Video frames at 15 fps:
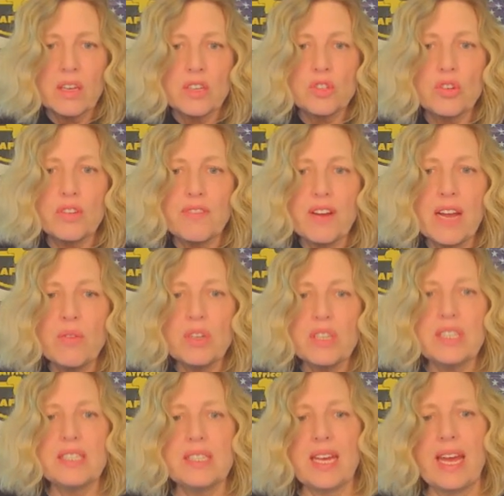So if I were
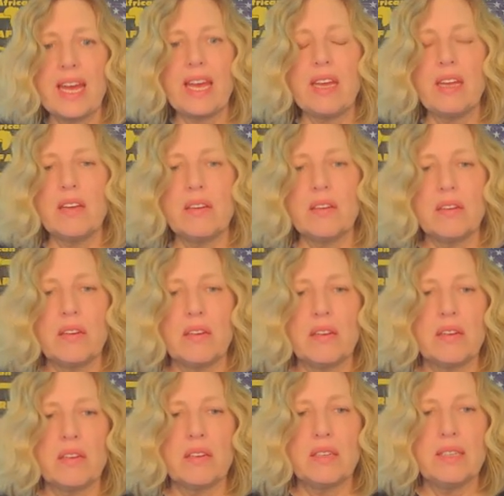to say
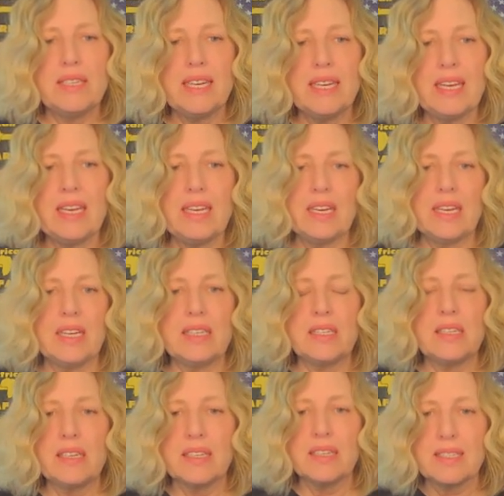D
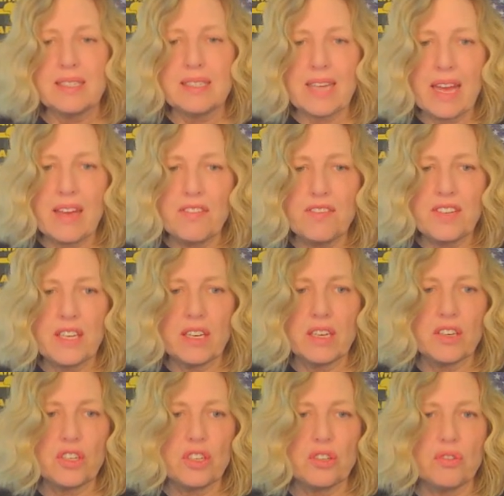is a safety
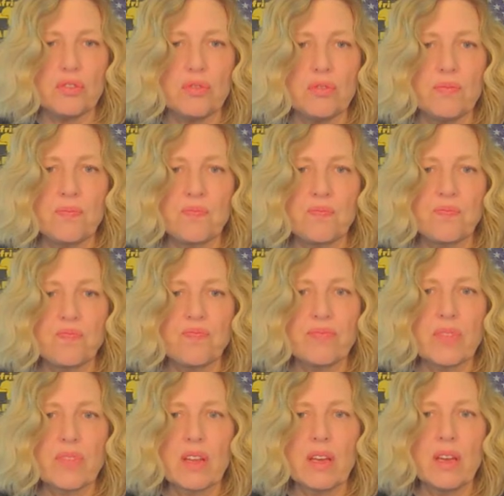issue,
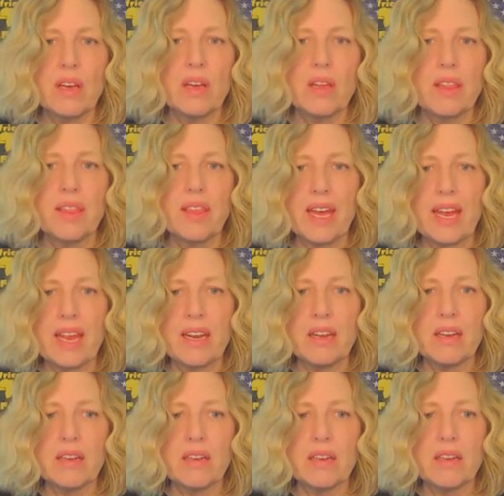
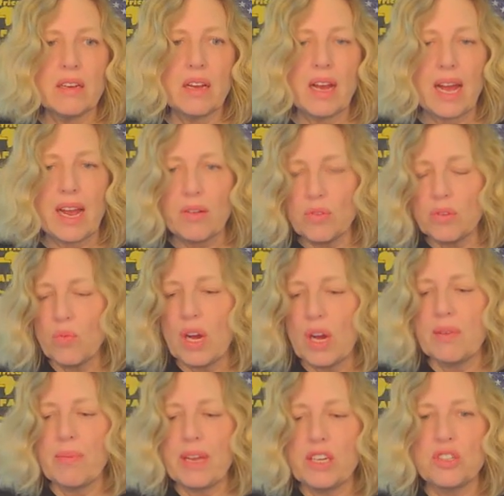then I would
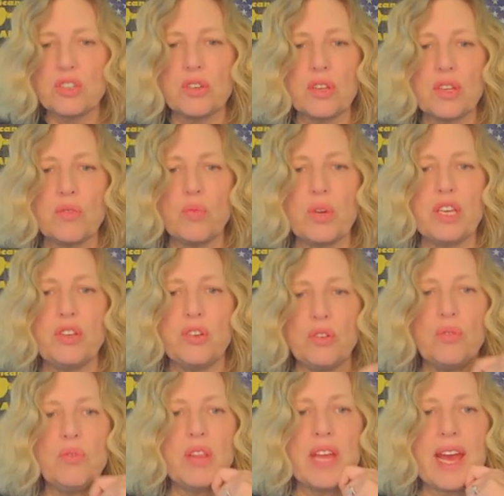want to make sure that we
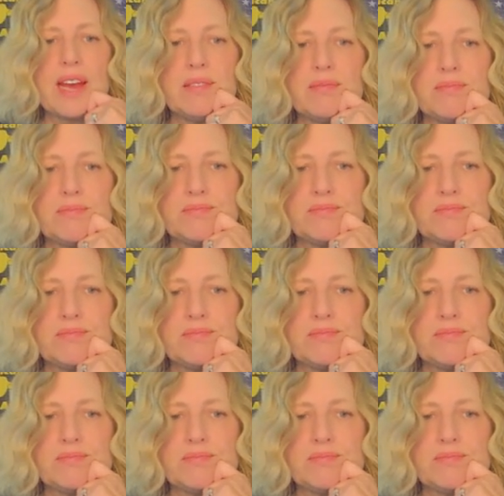do that